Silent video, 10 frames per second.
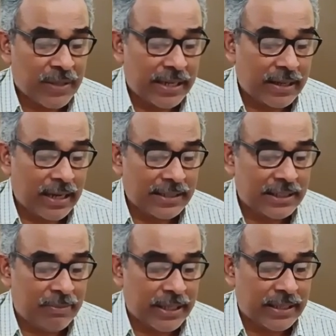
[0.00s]
a
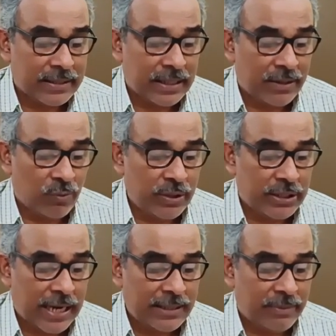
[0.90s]
classification which
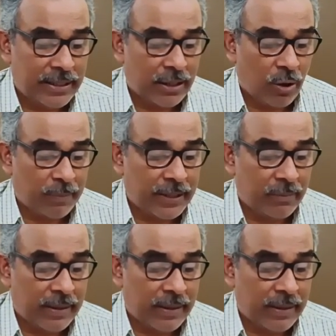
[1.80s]
has been adopted